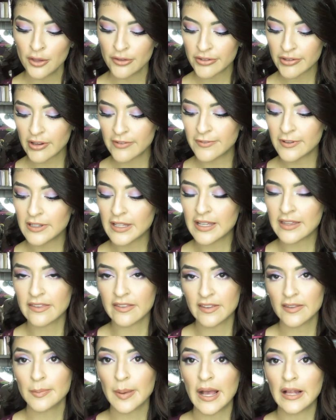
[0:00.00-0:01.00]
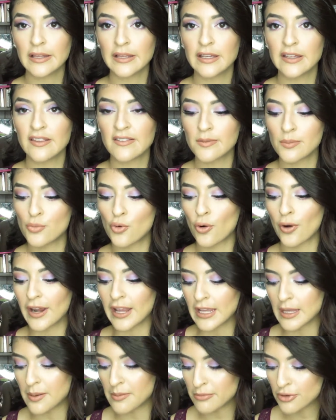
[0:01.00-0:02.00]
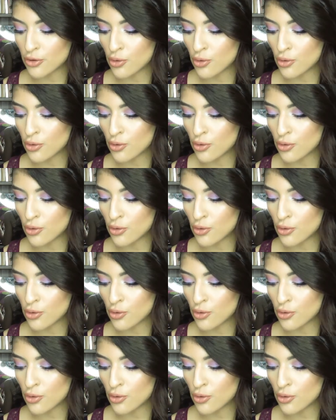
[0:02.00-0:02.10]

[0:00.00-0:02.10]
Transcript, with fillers: So I feel like this palette is more aimed